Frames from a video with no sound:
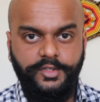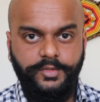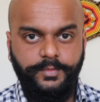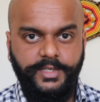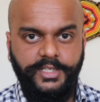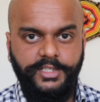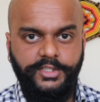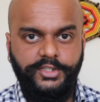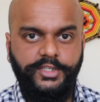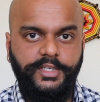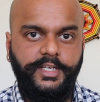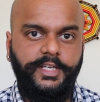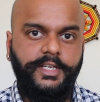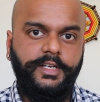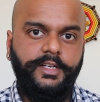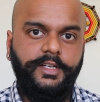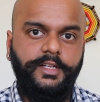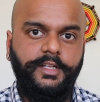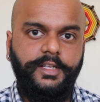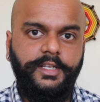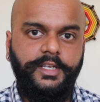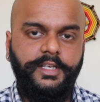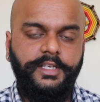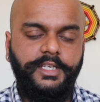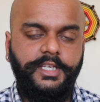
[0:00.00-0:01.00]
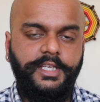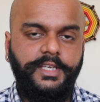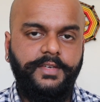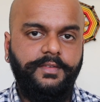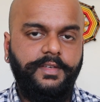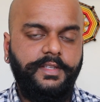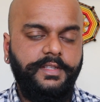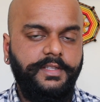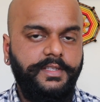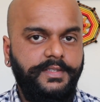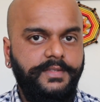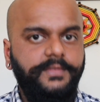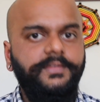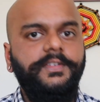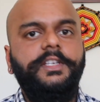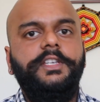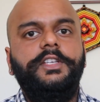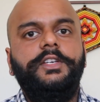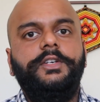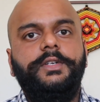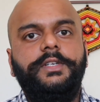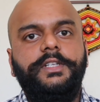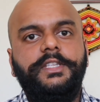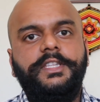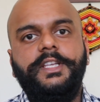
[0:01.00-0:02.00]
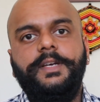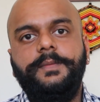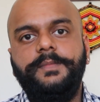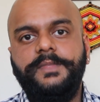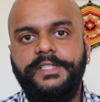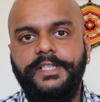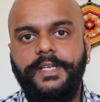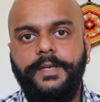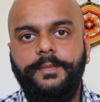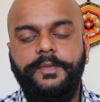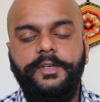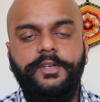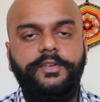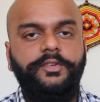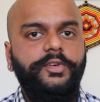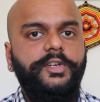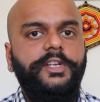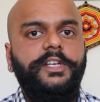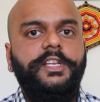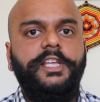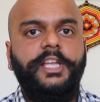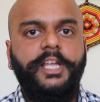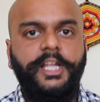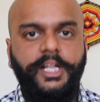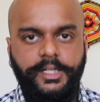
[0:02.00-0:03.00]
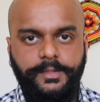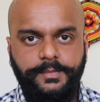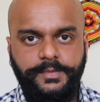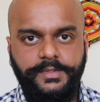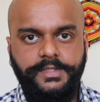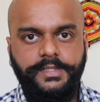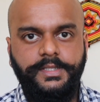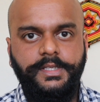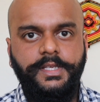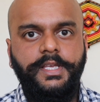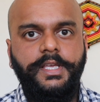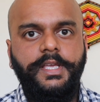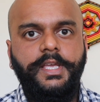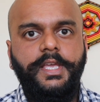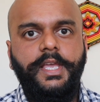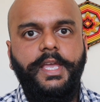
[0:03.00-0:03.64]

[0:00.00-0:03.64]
to my channel and giving this video a thumbs up. It really helps.